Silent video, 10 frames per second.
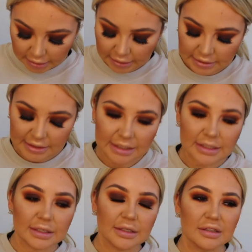It
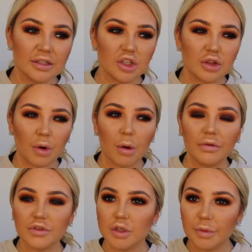doesn't throw
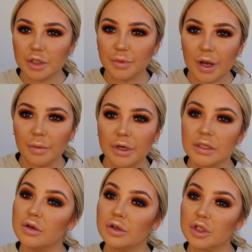off too much brown, but
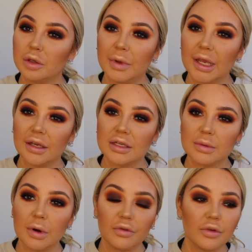it's not too pink as
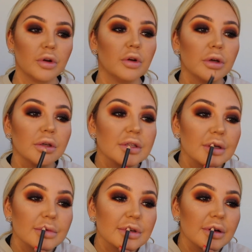well for a nude. So
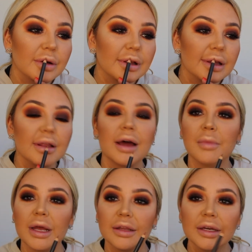I'm just gonna quickly
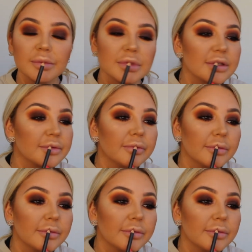line my lips.